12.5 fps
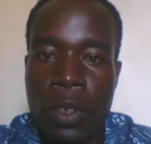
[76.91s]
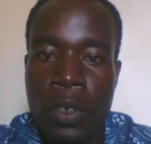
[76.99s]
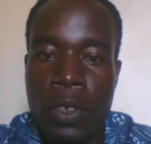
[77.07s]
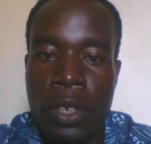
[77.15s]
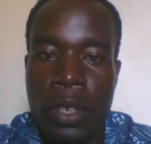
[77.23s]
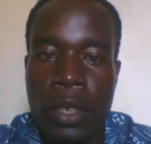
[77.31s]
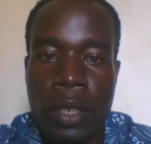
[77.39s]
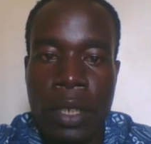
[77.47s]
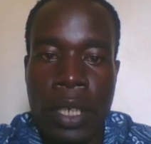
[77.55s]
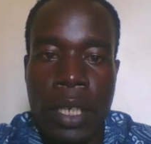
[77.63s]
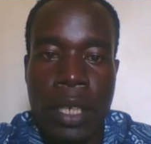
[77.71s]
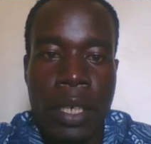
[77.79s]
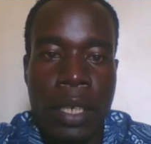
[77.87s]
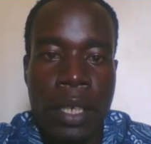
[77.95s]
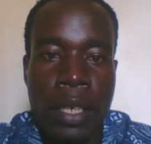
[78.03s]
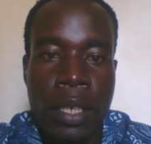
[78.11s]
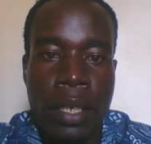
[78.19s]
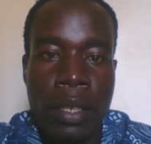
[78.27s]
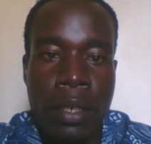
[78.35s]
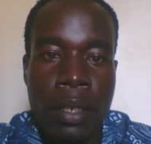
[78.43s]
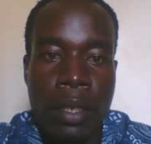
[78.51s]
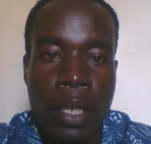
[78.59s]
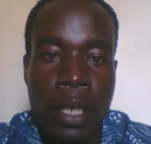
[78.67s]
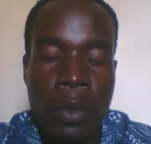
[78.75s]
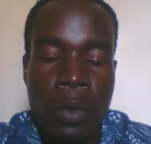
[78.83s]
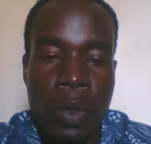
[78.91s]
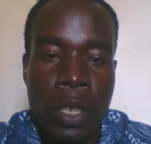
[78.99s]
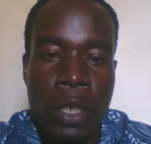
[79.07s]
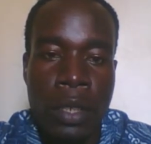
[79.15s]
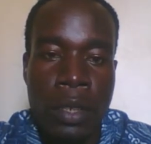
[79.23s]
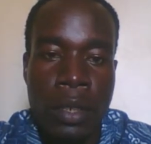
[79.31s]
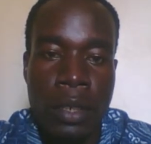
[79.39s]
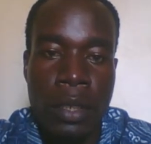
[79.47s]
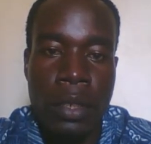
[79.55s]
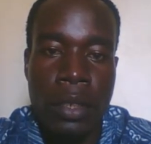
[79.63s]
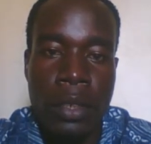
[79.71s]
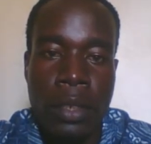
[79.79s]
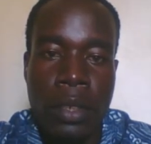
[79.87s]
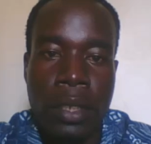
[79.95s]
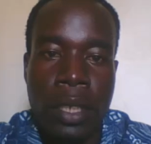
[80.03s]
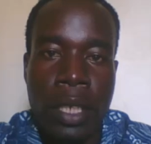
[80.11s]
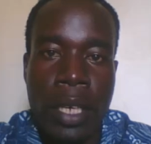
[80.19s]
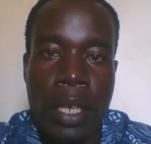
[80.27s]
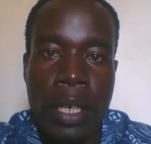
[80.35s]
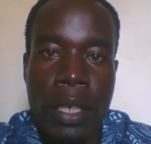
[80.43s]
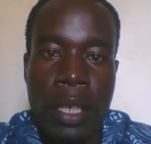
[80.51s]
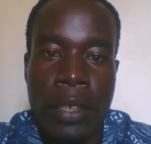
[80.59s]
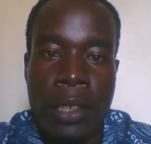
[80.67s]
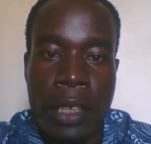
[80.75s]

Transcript: And then the third one is a cell.